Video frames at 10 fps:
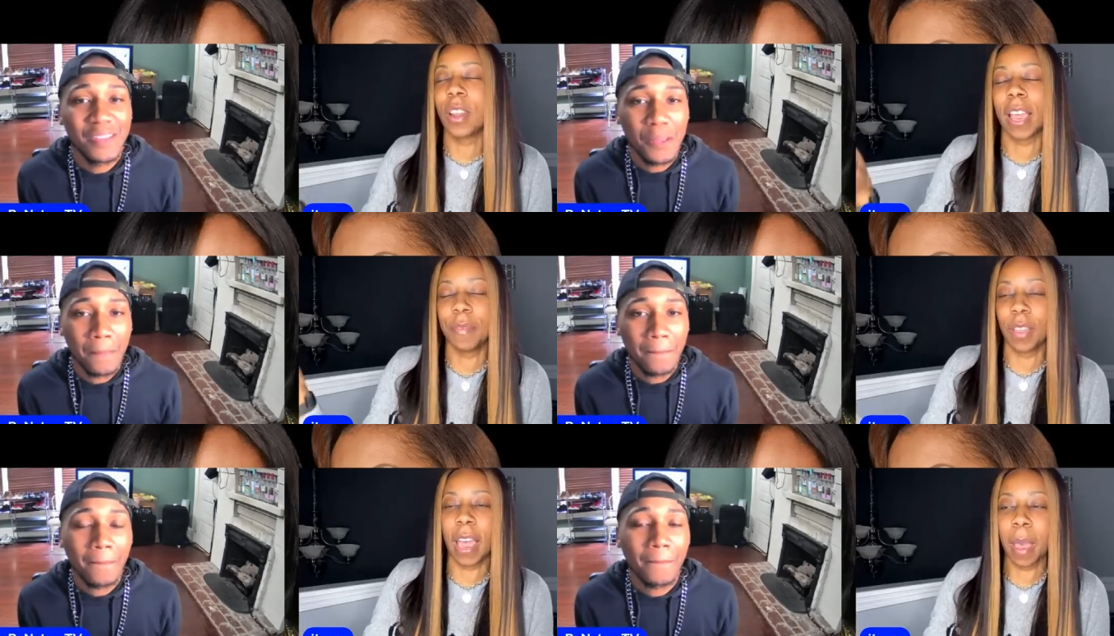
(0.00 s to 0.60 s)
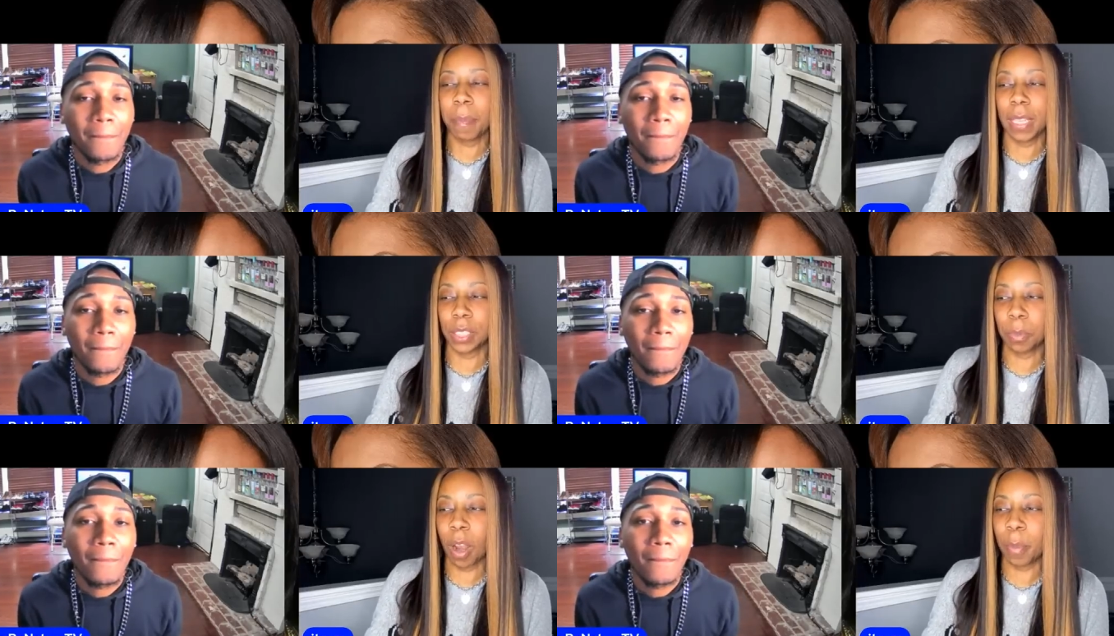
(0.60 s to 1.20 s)
Speaker 1: even though I had met
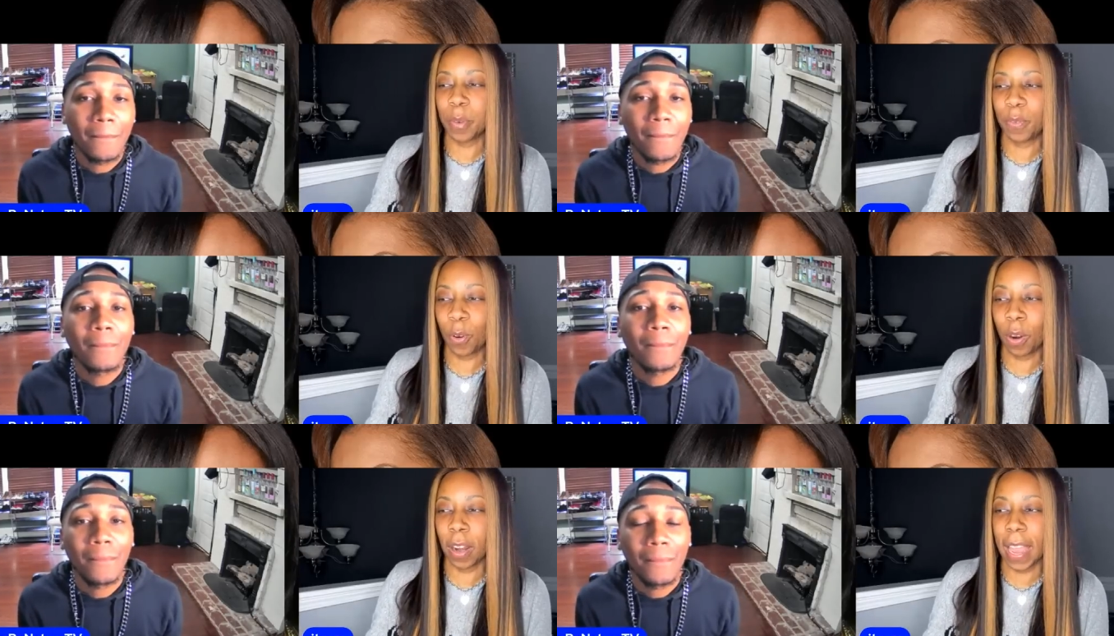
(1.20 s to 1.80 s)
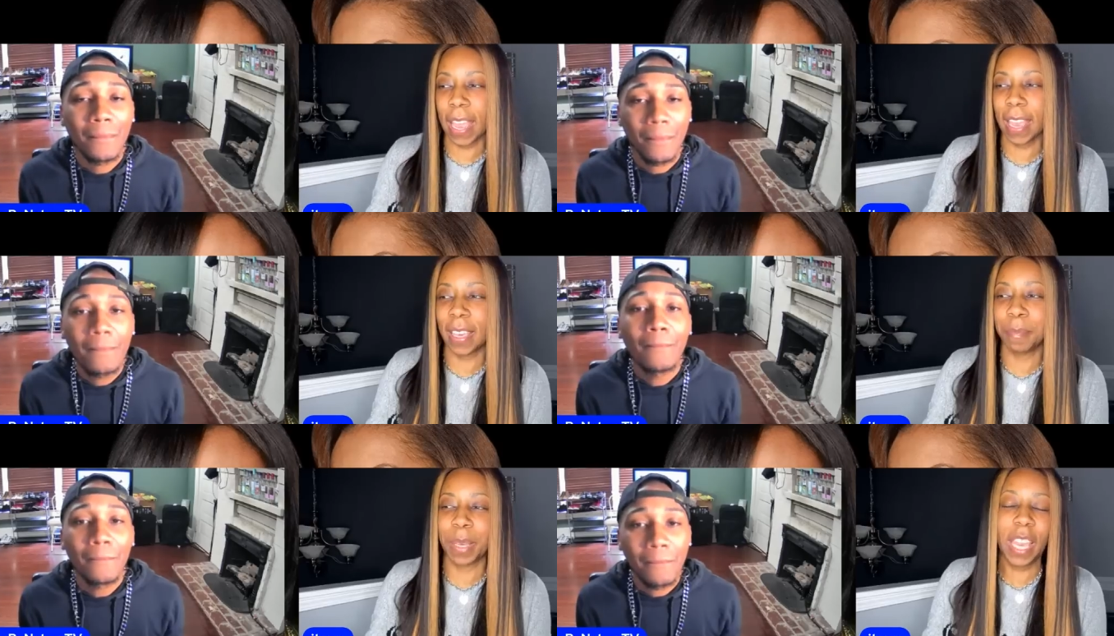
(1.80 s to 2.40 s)
Jamar beforehand,
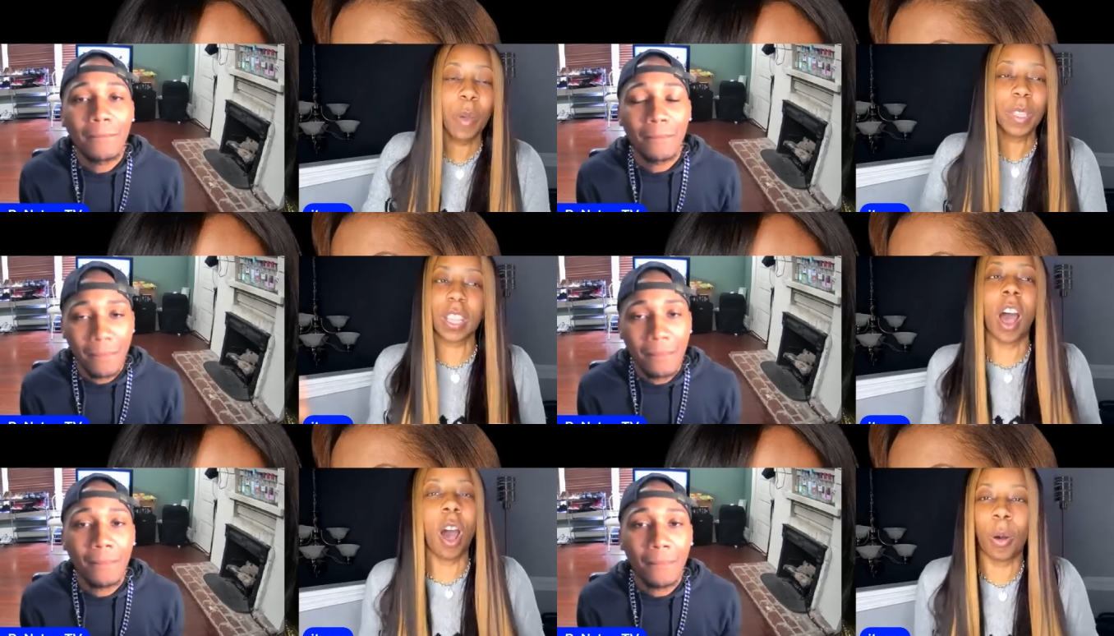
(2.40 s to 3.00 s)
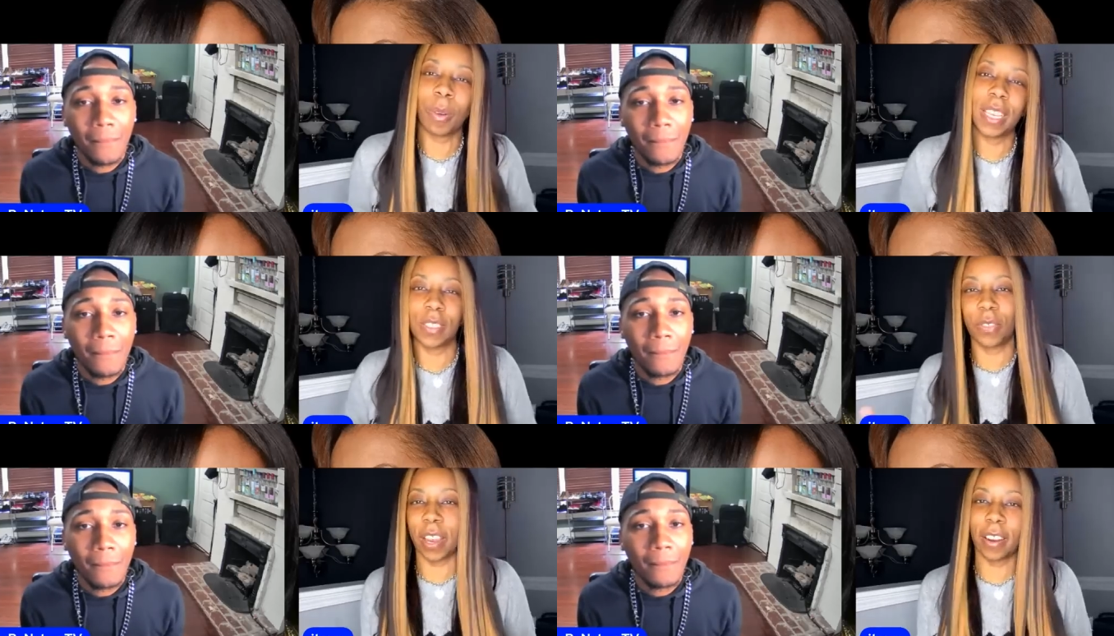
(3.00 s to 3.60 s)
but he was always
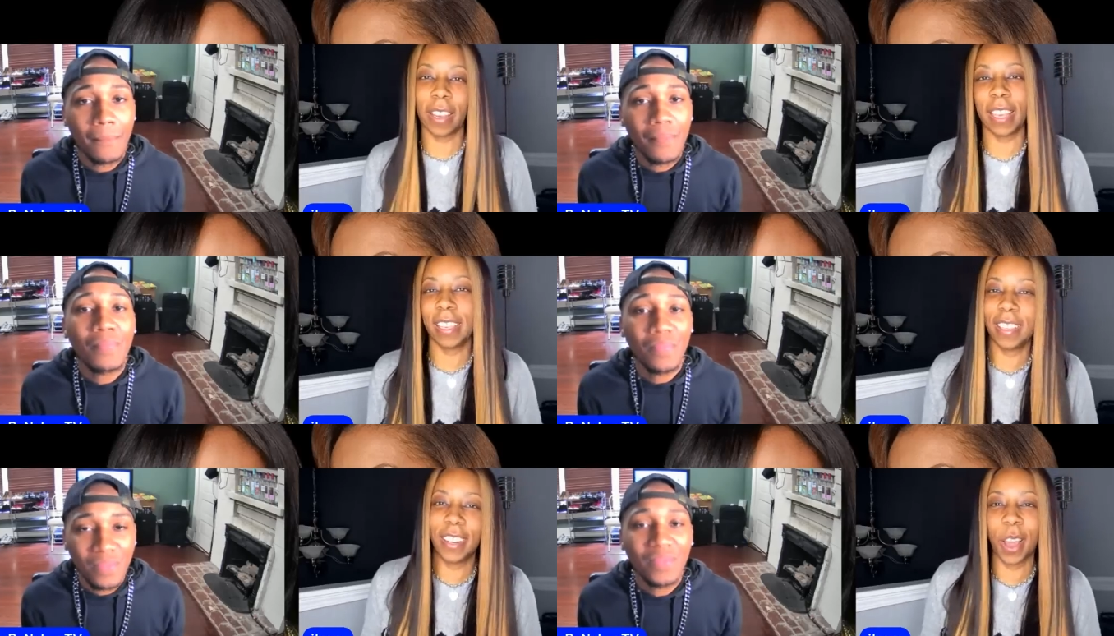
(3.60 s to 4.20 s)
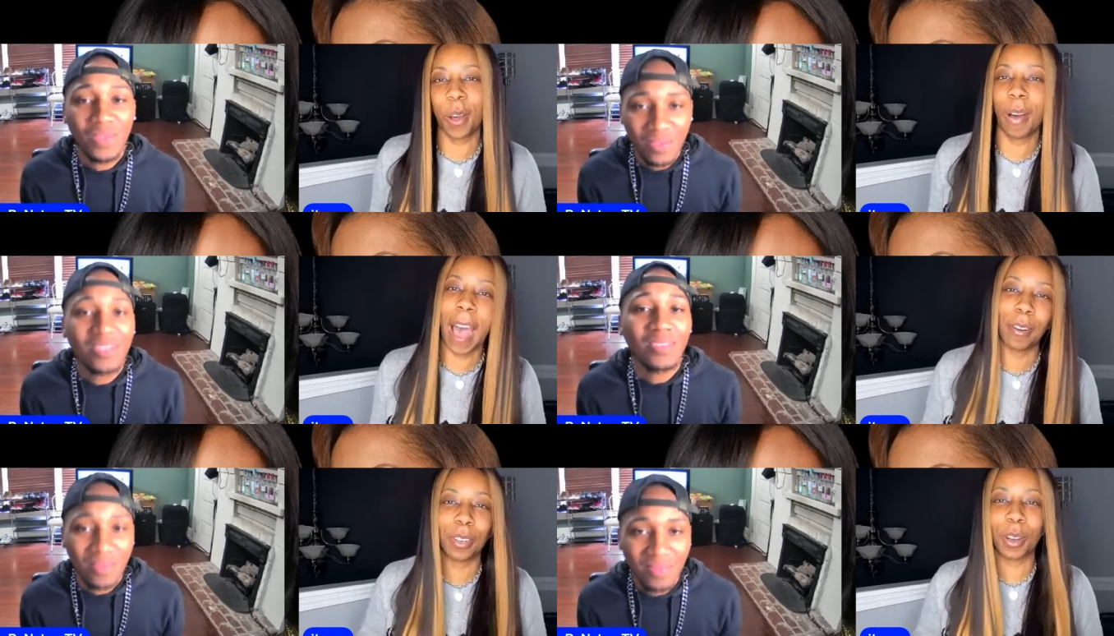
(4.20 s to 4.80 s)
very, you know,
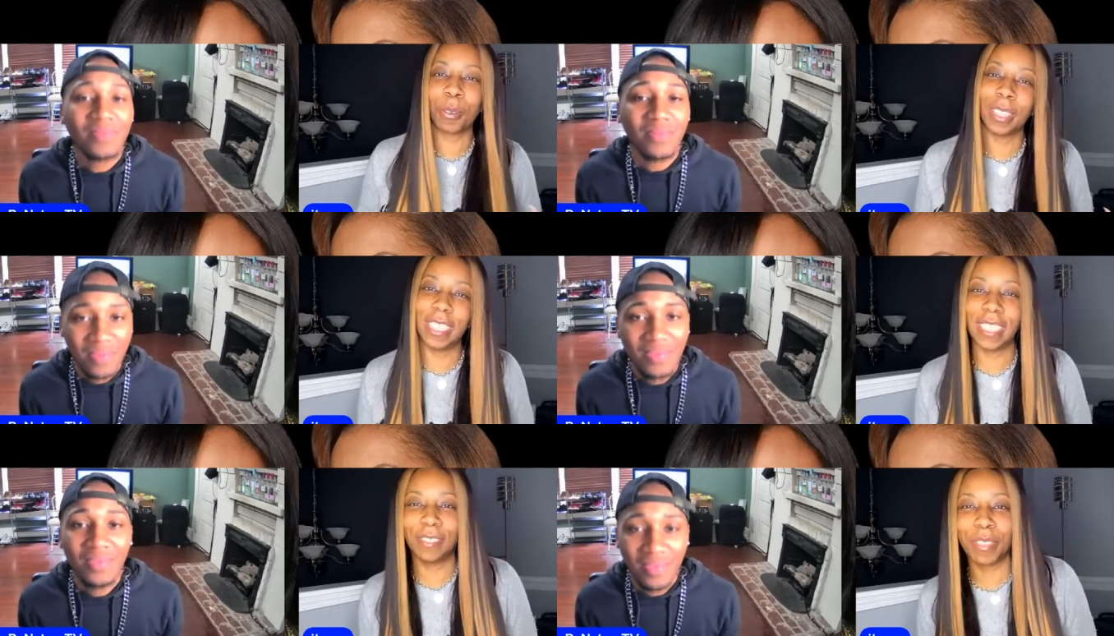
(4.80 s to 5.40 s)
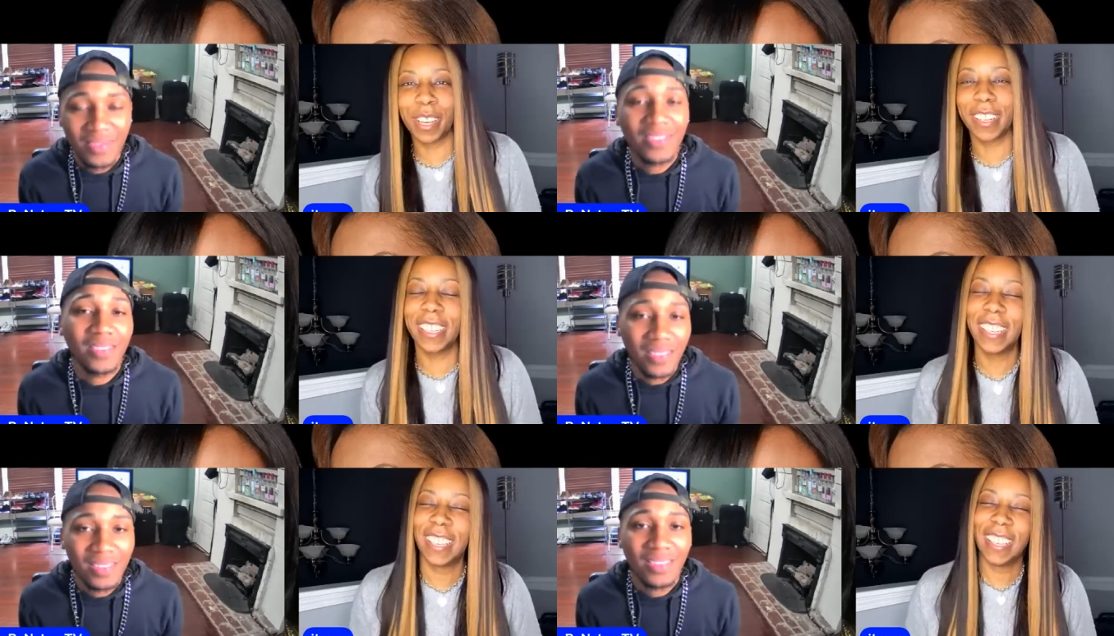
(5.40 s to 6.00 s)
outgoing and very
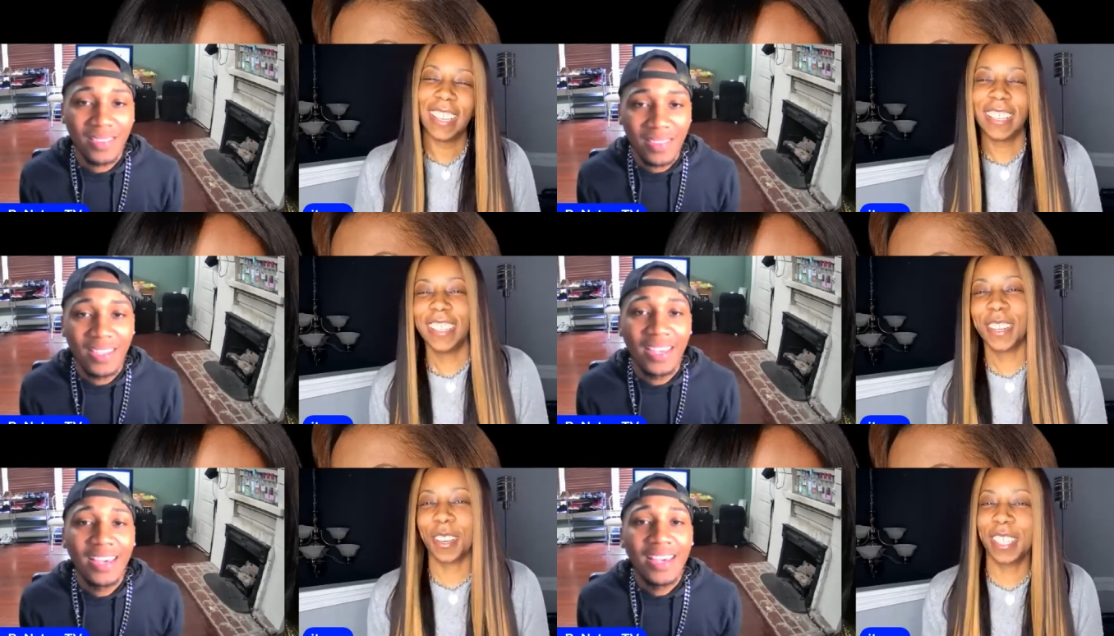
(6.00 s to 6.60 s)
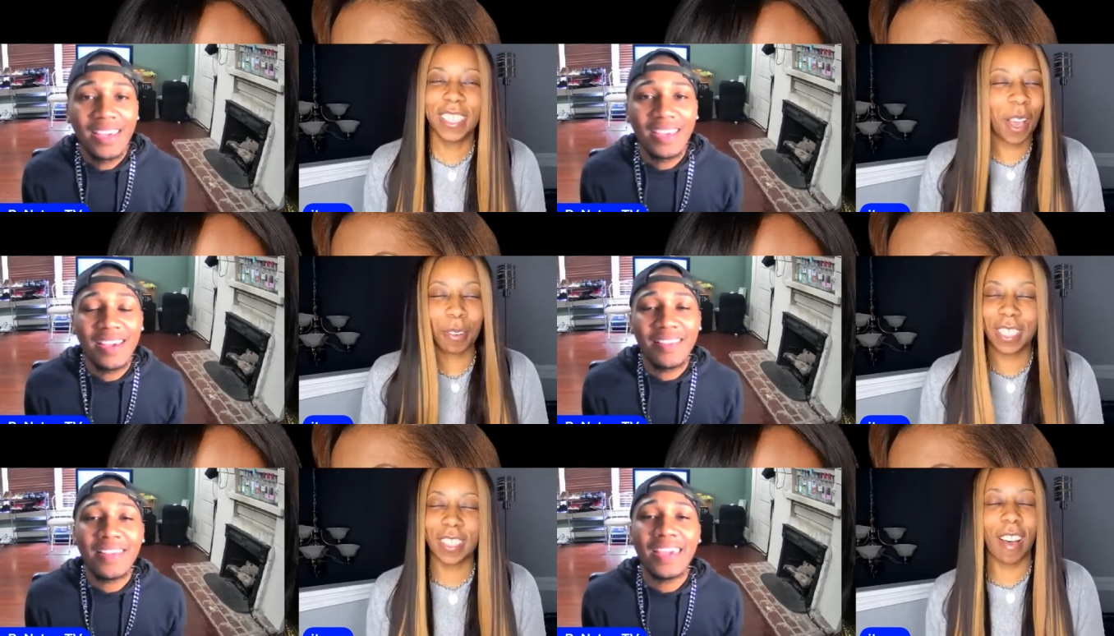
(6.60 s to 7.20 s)
you know, he's yeah.
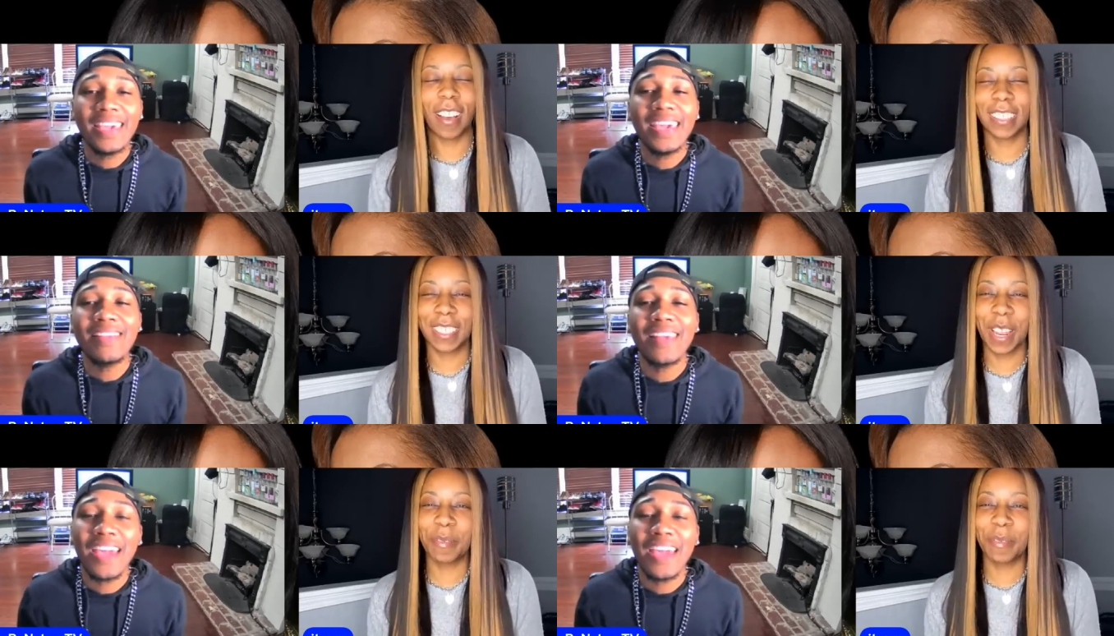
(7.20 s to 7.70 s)
See, he's an